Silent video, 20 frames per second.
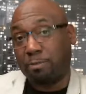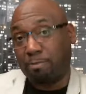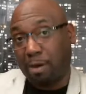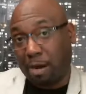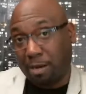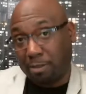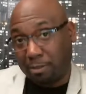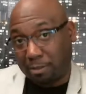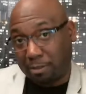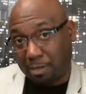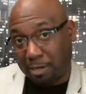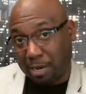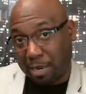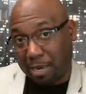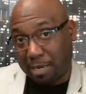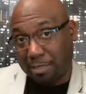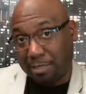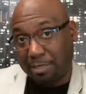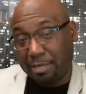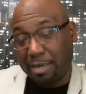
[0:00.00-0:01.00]

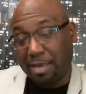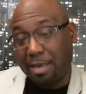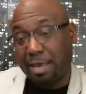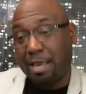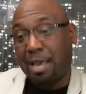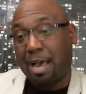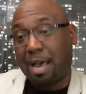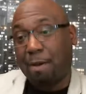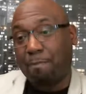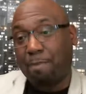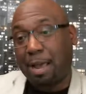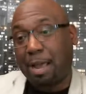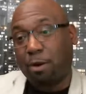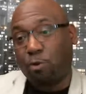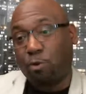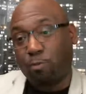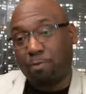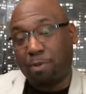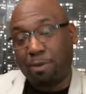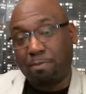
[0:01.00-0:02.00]
marginalized. And by a
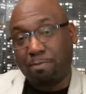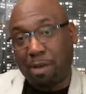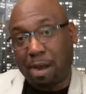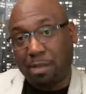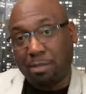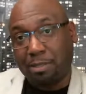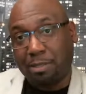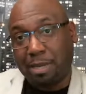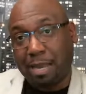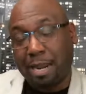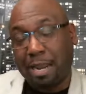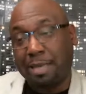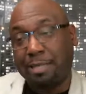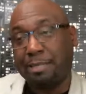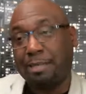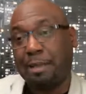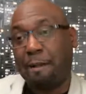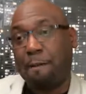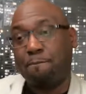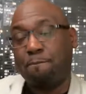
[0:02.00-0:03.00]
group being
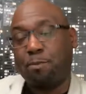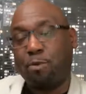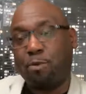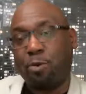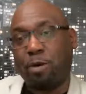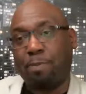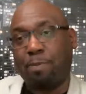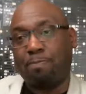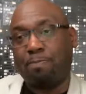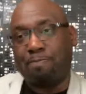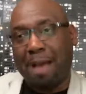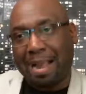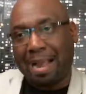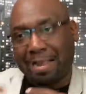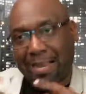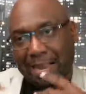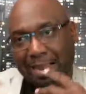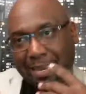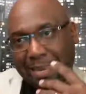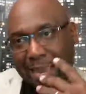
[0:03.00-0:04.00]
marginalized, you're
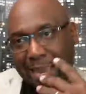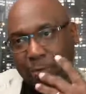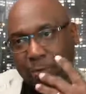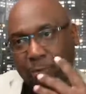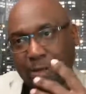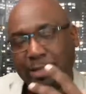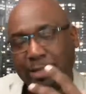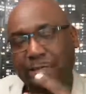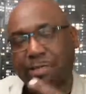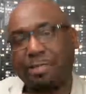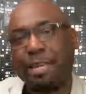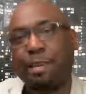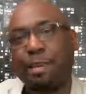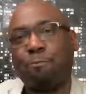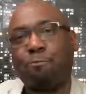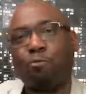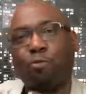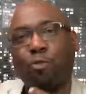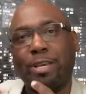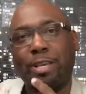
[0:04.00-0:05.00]
back again with the
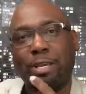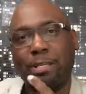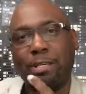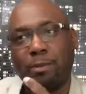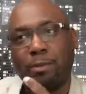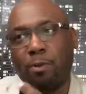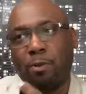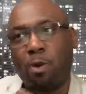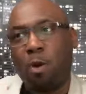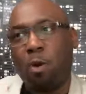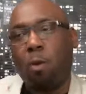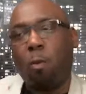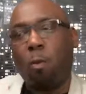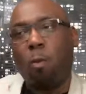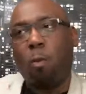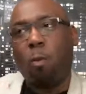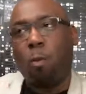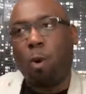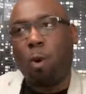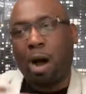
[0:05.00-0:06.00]
same reason
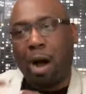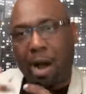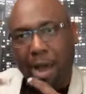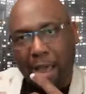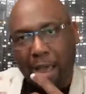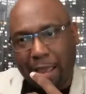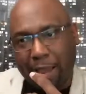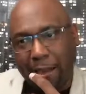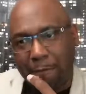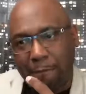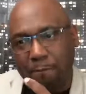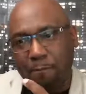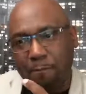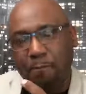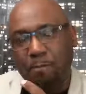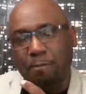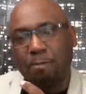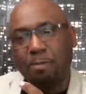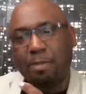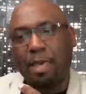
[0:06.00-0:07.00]
why
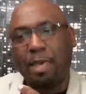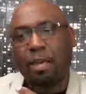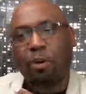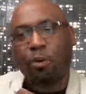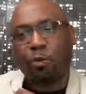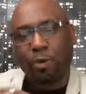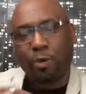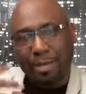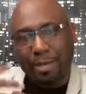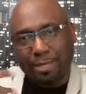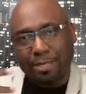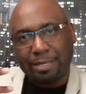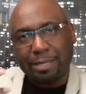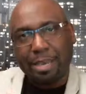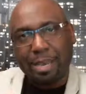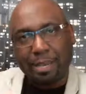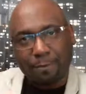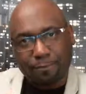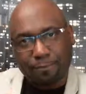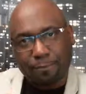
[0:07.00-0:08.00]
they created
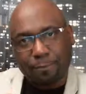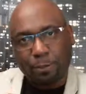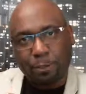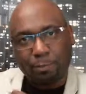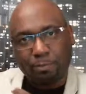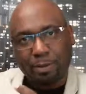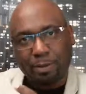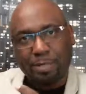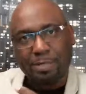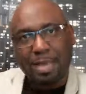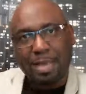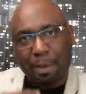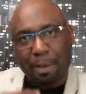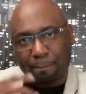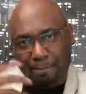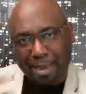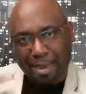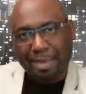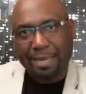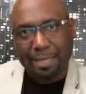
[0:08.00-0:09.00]
in the first place a
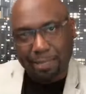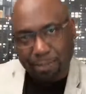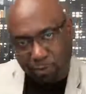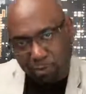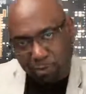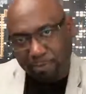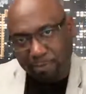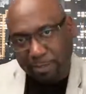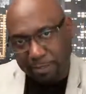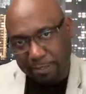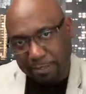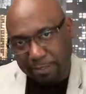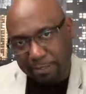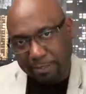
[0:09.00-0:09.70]
Black History Month.